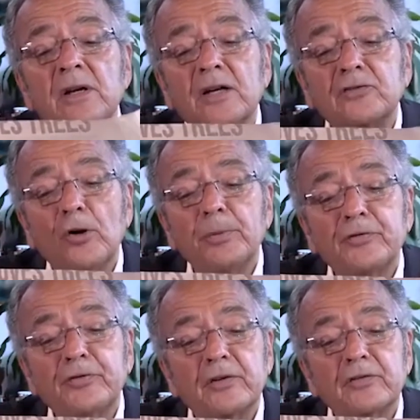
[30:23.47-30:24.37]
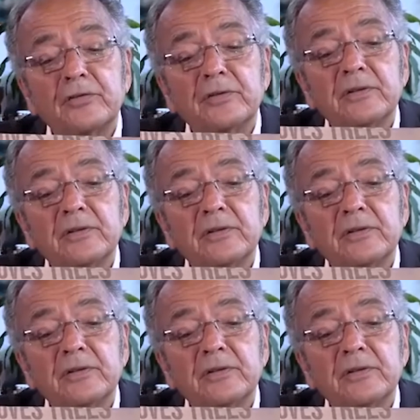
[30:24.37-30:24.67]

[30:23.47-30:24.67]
October 6th.